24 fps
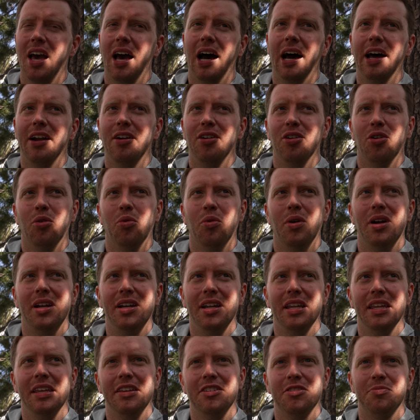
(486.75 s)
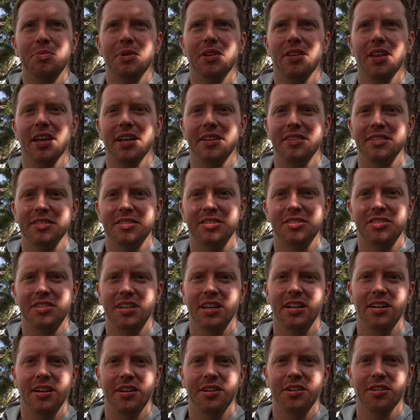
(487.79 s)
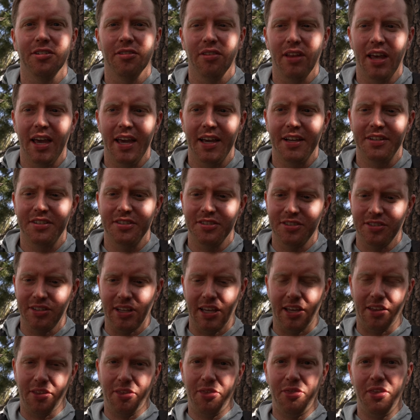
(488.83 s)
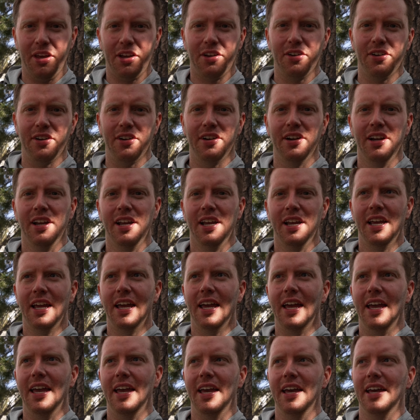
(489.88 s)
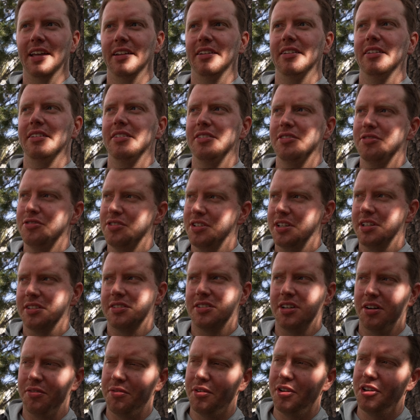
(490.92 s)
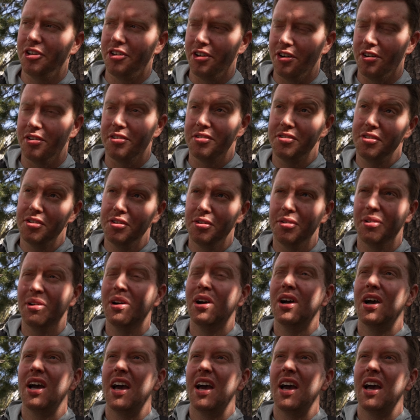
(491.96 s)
I don't know what it is, but like the skin on your legs is like thicker and usually gets covered in dirt too,